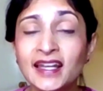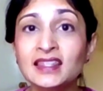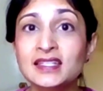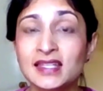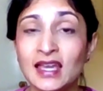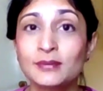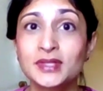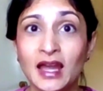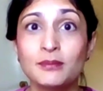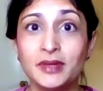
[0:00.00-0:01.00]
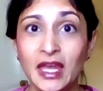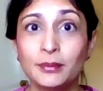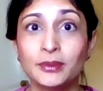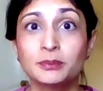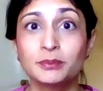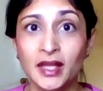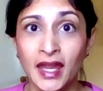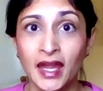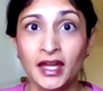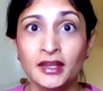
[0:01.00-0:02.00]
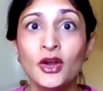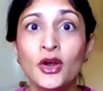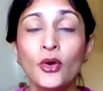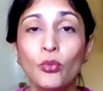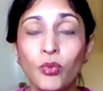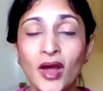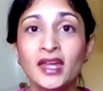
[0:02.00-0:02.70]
and yet at the same time be able to plan